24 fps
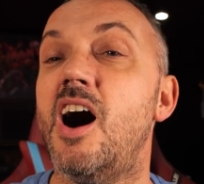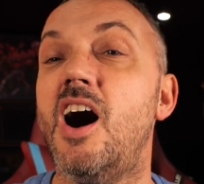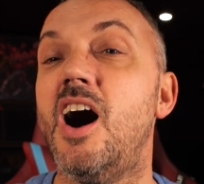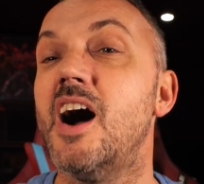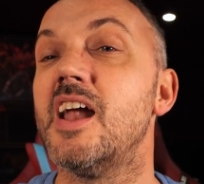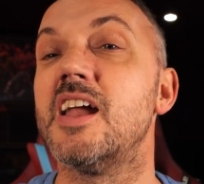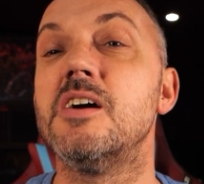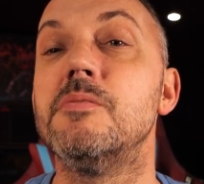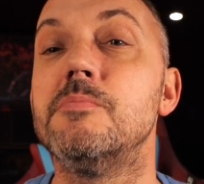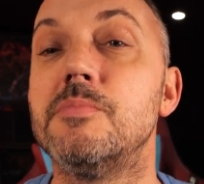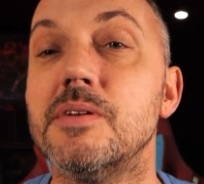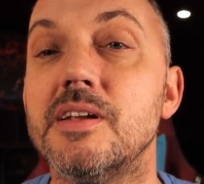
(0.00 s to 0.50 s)

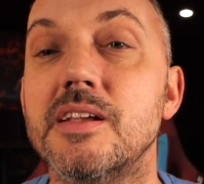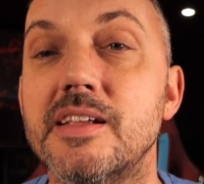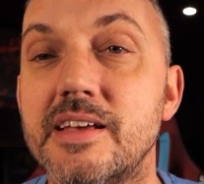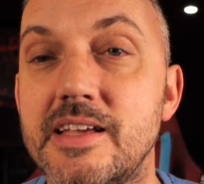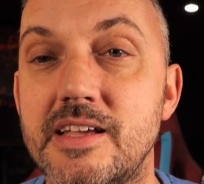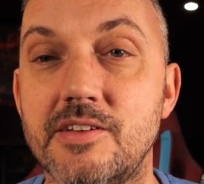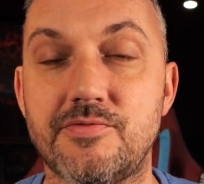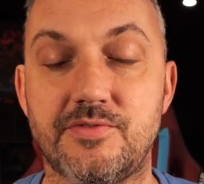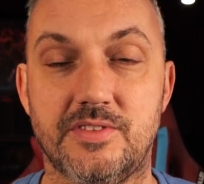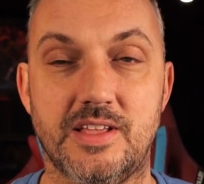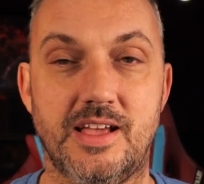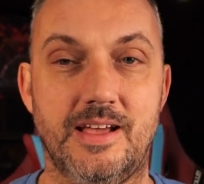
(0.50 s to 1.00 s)
I don't
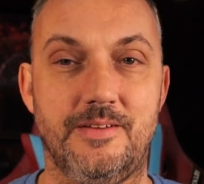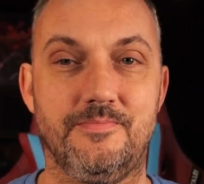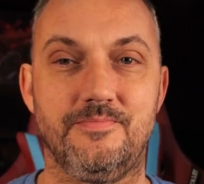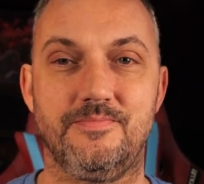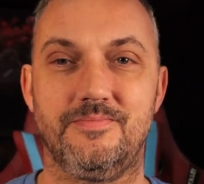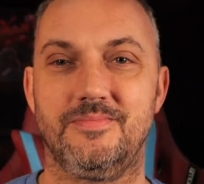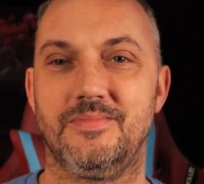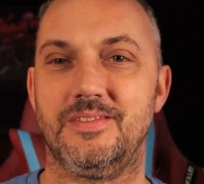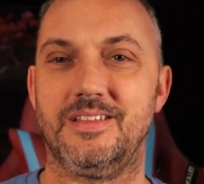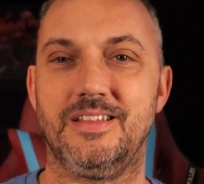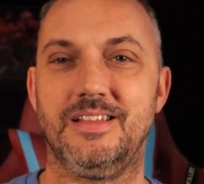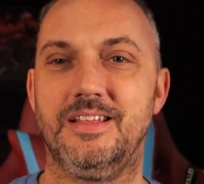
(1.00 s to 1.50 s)
believe that
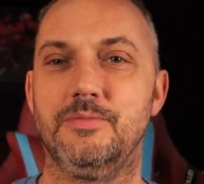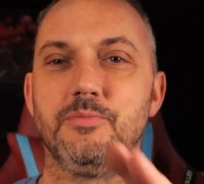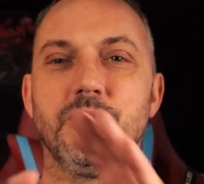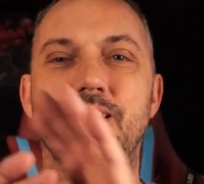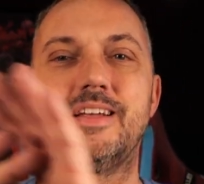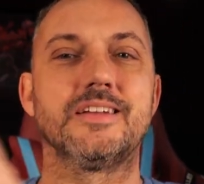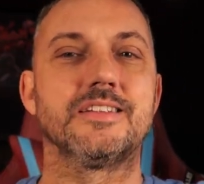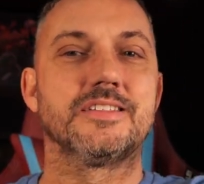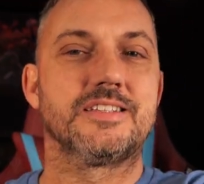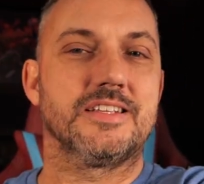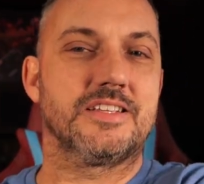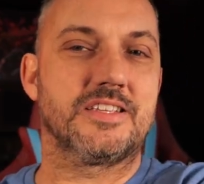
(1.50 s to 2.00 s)
we
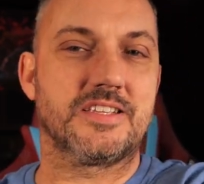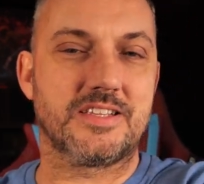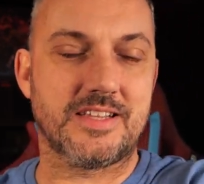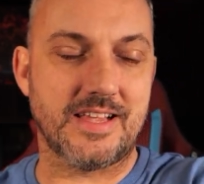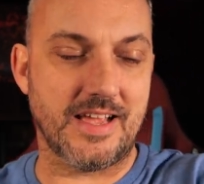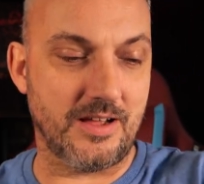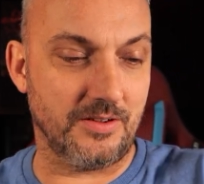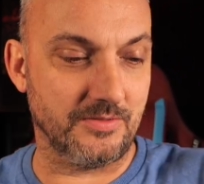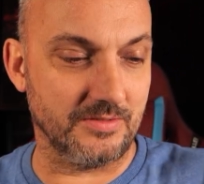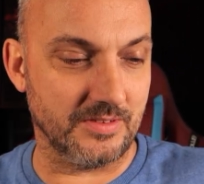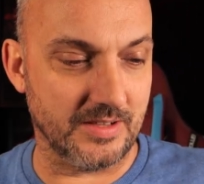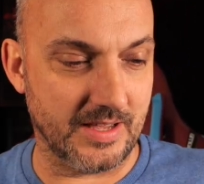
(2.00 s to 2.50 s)
can
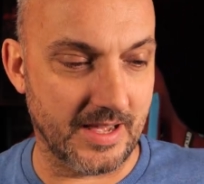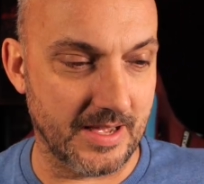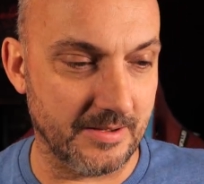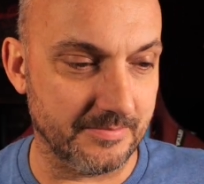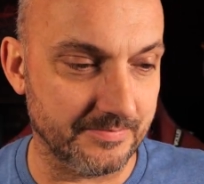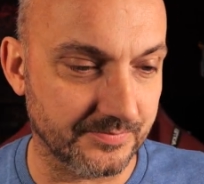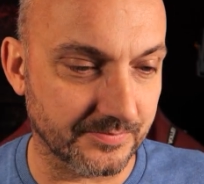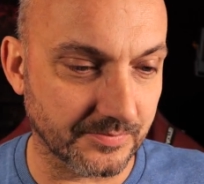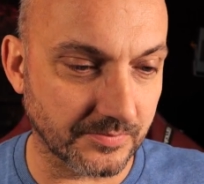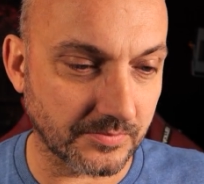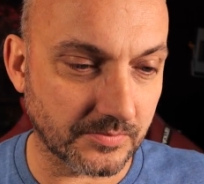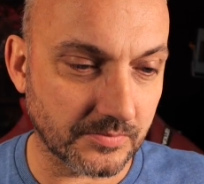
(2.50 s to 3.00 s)
discount that.
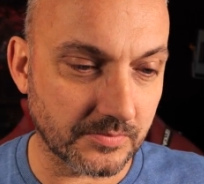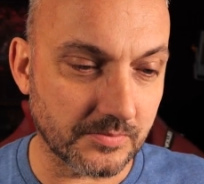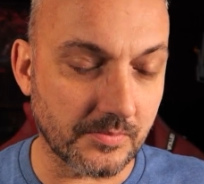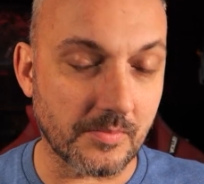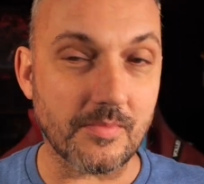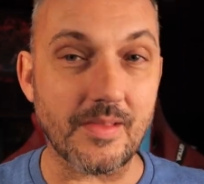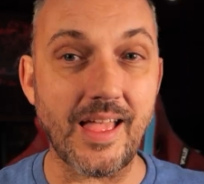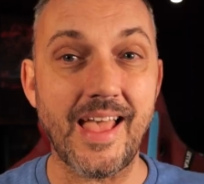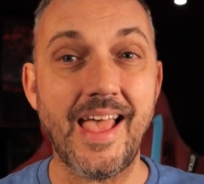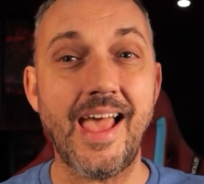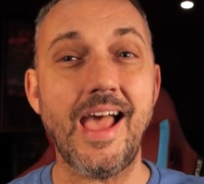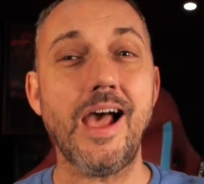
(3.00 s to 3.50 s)

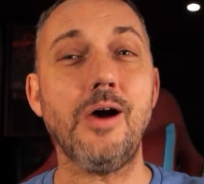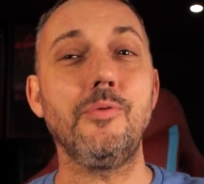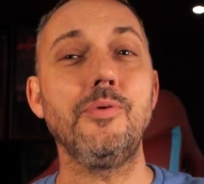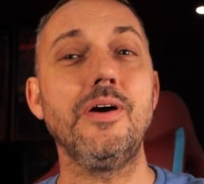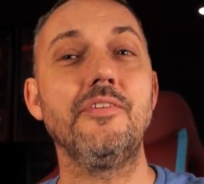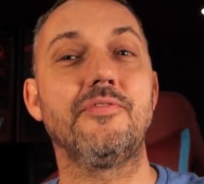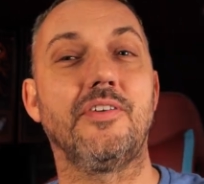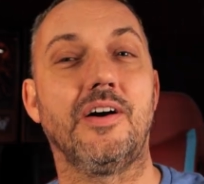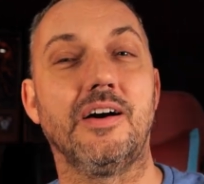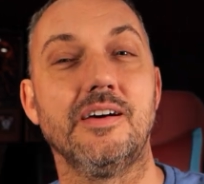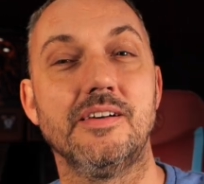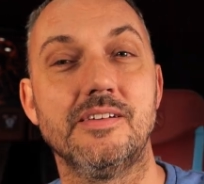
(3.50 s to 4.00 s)

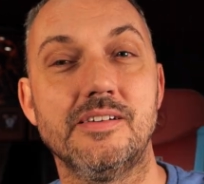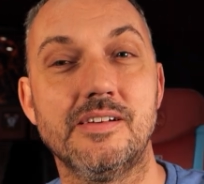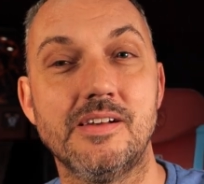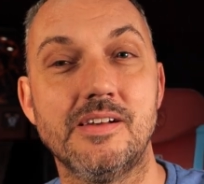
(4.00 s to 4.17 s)
However,